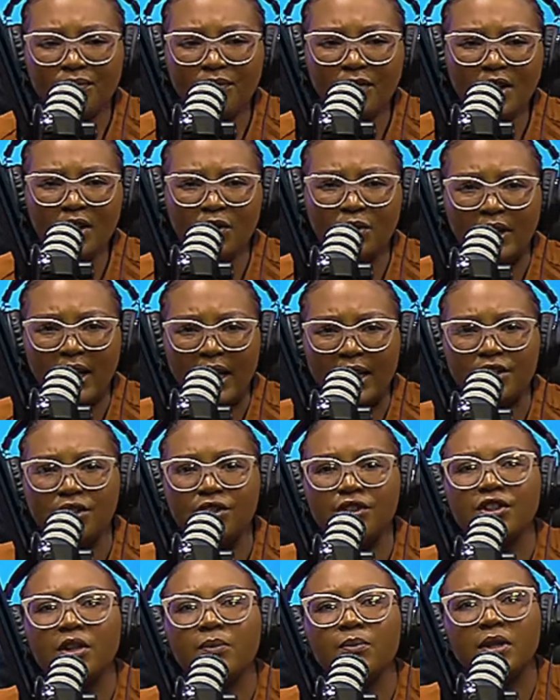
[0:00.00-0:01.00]

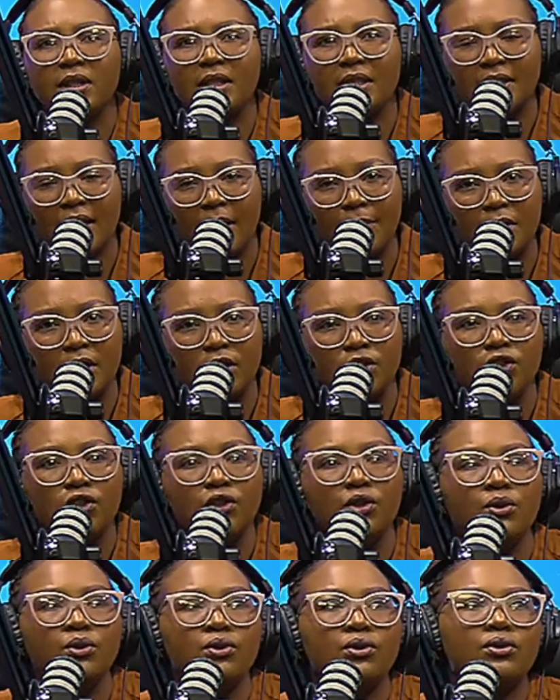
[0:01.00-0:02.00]
relationship with the substance
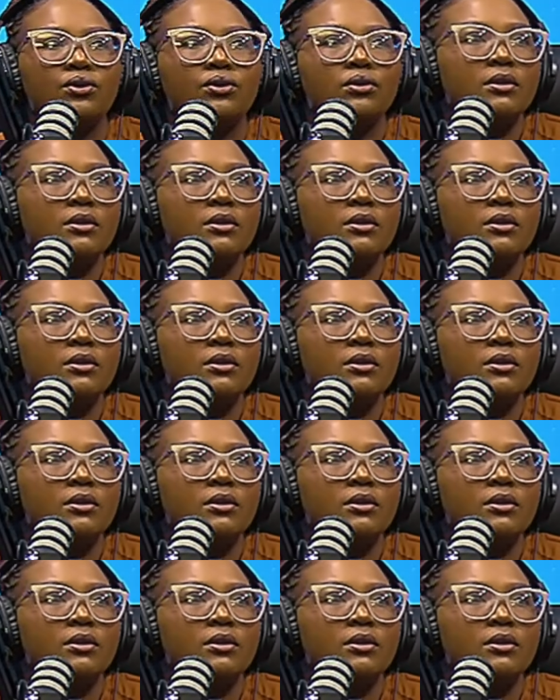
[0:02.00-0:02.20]
use.